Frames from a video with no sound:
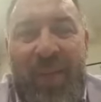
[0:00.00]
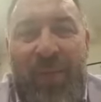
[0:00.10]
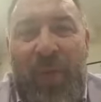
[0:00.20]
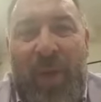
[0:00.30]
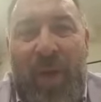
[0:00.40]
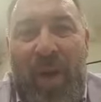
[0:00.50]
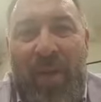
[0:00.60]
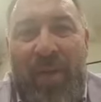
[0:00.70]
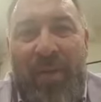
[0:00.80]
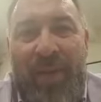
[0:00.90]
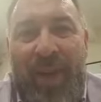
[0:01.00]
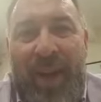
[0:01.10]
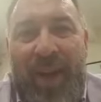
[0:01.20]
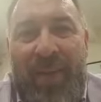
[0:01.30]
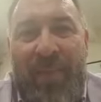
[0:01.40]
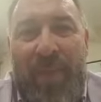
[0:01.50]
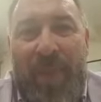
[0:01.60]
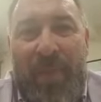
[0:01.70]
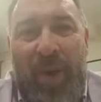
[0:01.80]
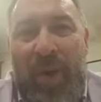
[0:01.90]
form our own
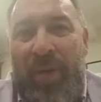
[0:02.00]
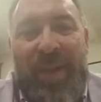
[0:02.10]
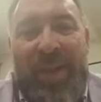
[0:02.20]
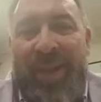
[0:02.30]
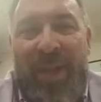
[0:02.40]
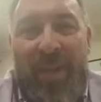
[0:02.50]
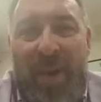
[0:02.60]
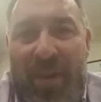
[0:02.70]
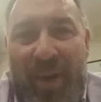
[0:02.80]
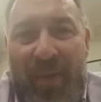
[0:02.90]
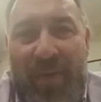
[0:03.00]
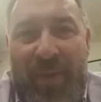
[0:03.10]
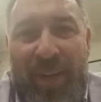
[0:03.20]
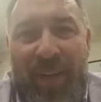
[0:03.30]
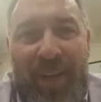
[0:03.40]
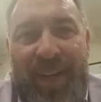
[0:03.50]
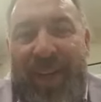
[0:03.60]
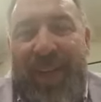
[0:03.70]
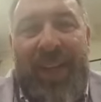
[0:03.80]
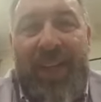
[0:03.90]
brokerage and see where we go from here.
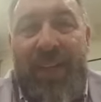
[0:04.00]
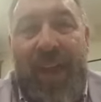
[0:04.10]
Let's